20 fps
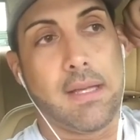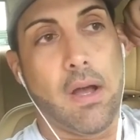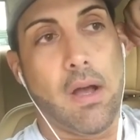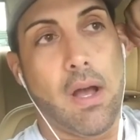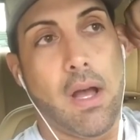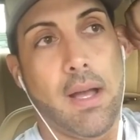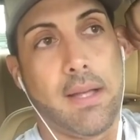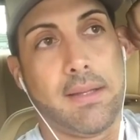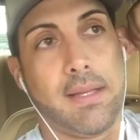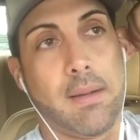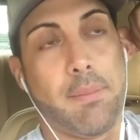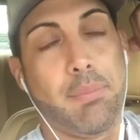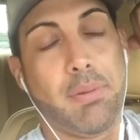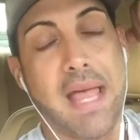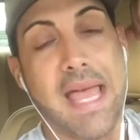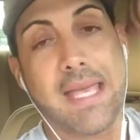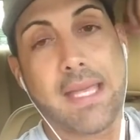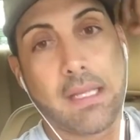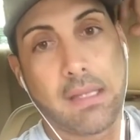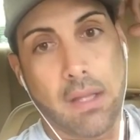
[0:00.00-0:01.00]
I did a
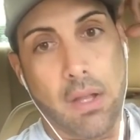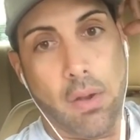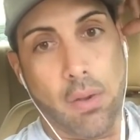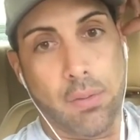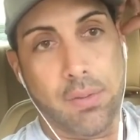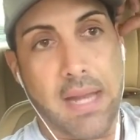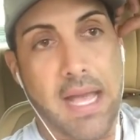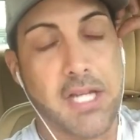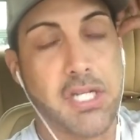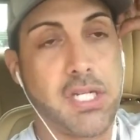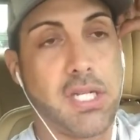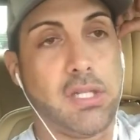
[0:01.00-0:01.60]
blanket loan, actually a